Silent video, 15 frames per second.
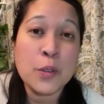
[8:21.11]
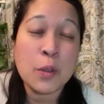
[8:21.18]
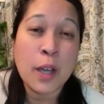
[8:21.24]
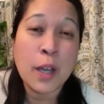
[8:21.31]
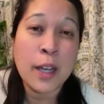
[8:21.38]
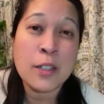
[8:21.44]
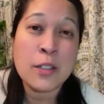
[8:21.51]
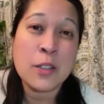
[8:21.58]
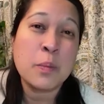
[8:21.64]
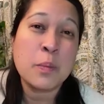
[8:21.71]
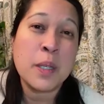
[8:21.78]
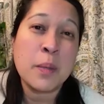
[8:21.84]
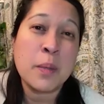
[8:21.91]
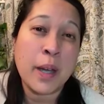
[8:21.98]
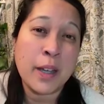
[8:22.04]
so kind of just
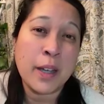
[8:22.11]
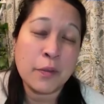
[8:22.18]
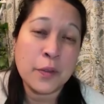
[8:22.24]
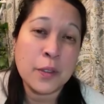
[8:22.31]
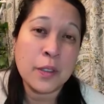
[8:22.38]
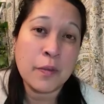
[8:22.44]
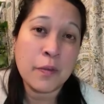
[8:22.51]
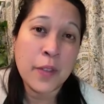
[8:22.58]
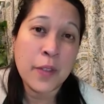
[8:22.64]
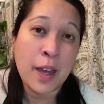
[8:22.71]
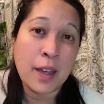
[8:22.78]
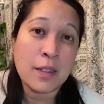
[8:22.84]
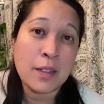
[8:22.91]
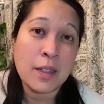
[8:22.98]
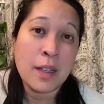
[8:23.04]
be mindful of that.